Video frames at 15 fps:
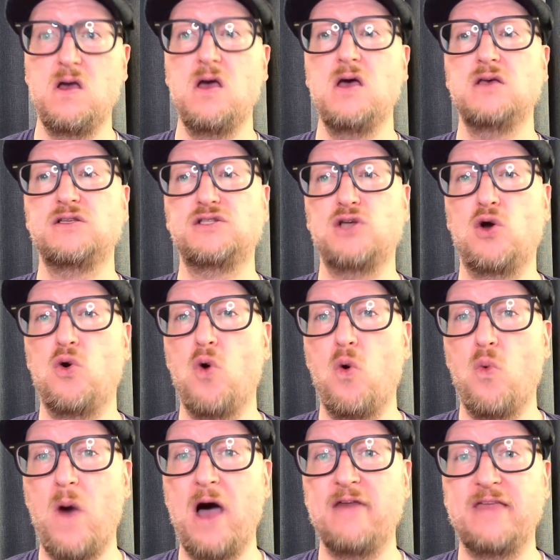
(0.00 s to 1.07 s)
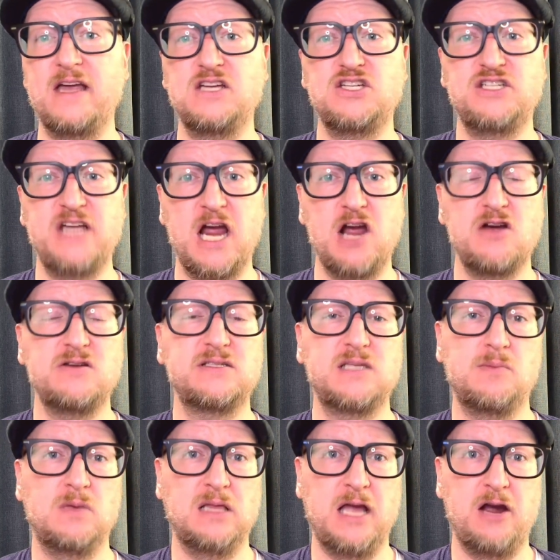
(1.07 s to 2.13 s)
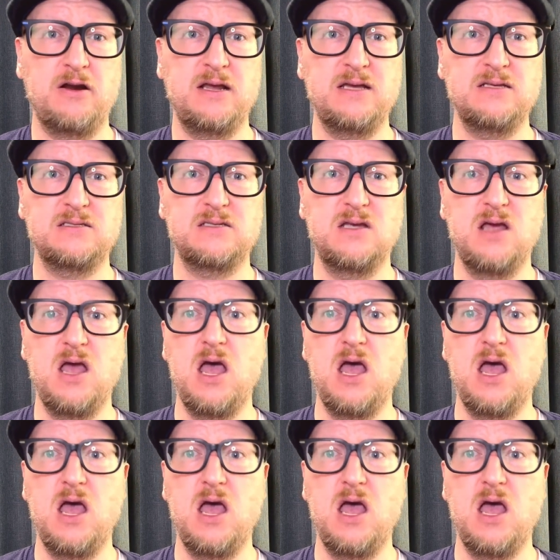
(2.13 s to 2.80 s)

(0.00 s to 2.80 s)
So while they share similarities,